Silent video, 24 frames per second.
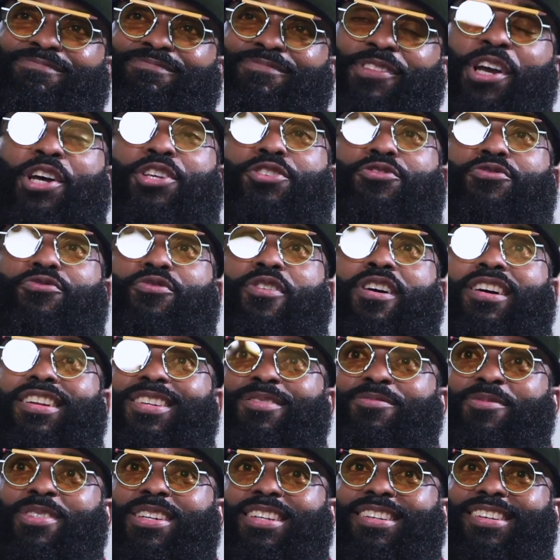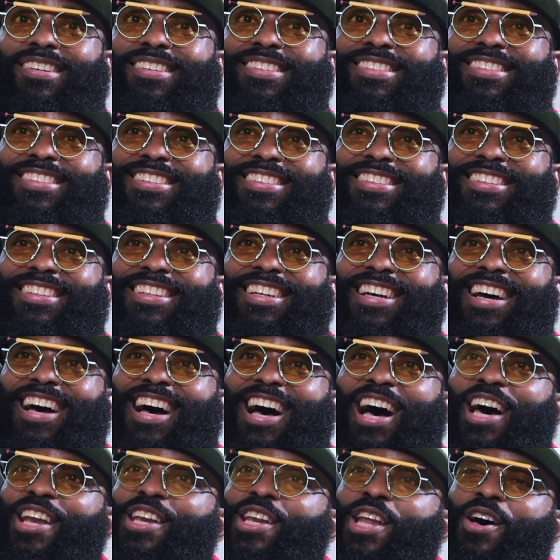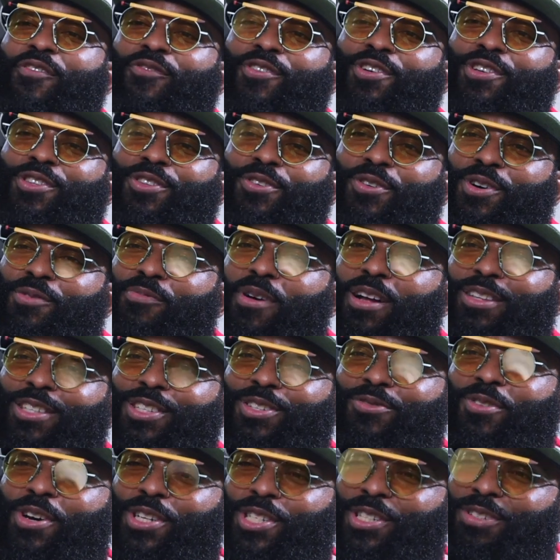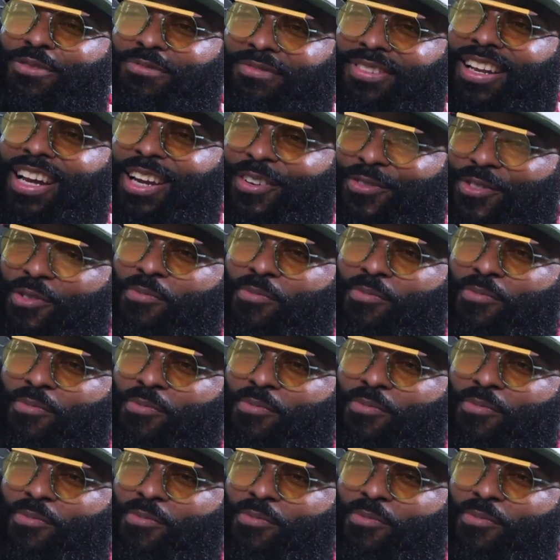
It's funny because I never thought about this question like for